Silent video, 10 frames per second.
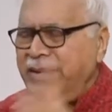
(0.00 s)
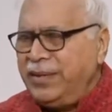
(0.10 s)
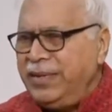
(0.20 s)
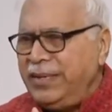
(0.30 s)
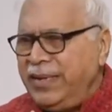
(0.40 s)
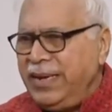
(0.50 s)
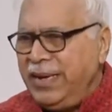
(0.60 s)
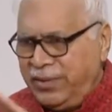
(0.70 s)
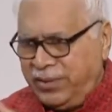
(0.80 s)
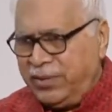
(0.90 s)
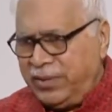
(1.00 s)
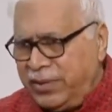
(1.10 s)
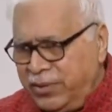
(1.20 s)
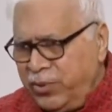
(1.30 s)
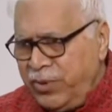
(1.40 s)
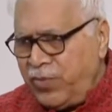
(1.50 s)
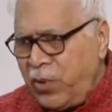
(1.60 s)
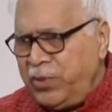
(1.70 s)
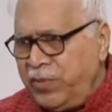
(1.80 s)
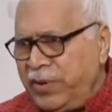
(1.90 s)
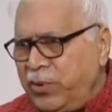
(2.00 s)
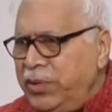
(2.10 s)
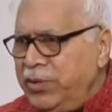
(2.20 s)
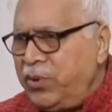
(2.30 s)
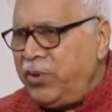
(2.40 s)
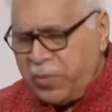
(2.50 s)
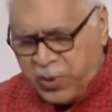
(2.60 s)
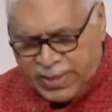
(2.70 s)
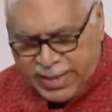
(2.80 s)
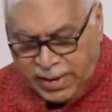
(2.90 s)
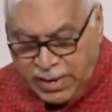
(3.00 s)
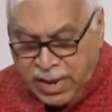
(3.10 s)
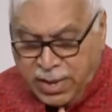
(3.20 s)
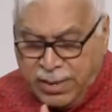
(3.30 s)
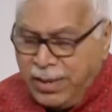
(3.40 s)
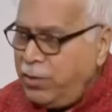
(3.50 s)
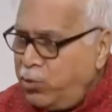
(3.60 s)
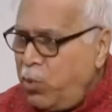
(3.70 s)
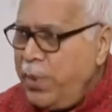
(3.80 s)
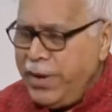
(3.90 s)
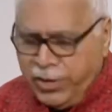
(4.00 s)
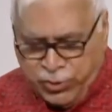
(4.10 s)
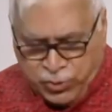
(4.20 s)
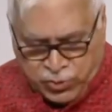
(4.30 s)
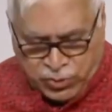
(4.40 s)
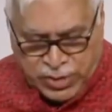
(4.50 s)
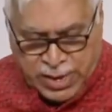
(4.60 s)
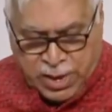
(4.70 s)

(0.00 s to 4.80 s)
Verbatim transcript: uh, they think it's uh, uh uniform civil code is all about that. There are so many issues.